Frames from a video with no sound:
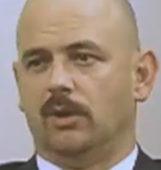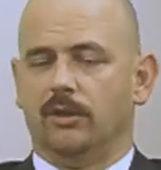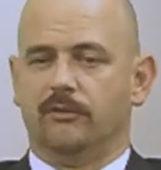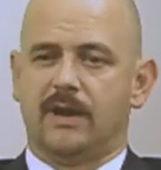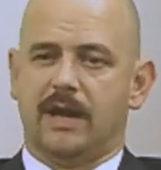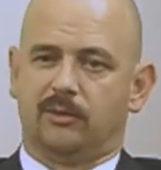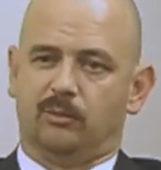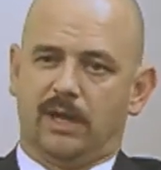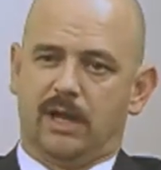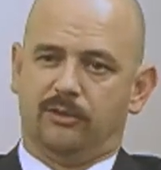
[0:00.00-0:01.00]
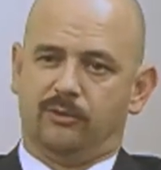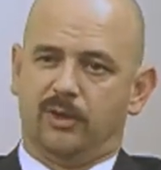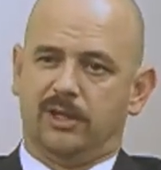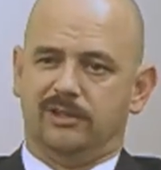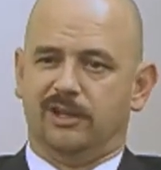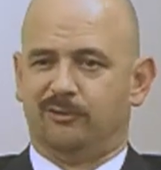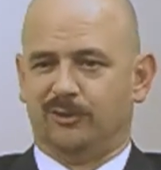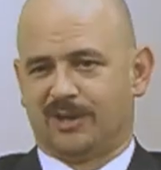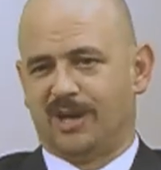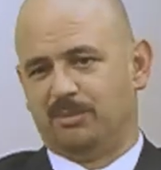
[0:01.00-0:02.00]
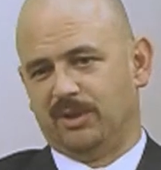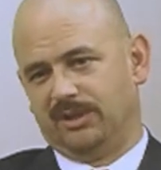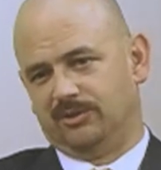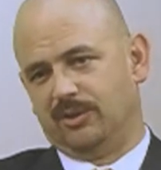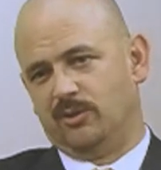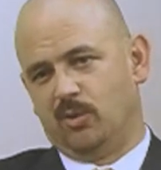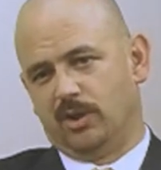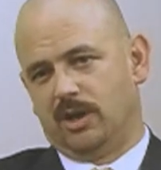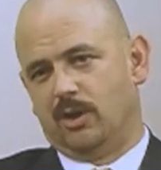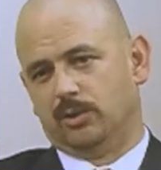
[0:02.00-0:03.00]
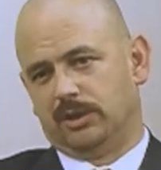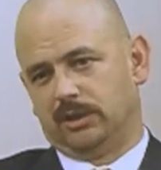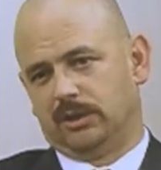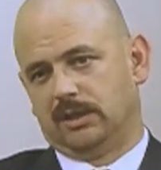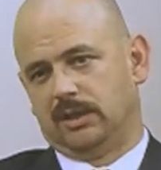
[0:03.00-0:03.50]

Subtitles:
Well, the fact that we had 3 different companies under one holding,